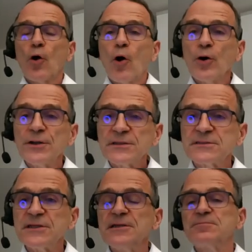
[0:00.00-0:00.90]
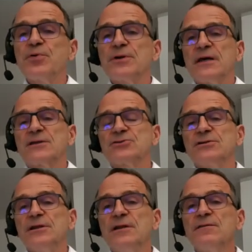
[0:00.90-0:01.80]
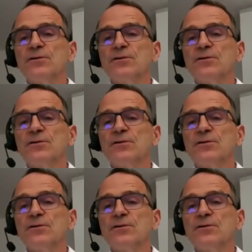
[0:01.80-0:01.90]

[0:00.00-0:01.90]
oilseed production in the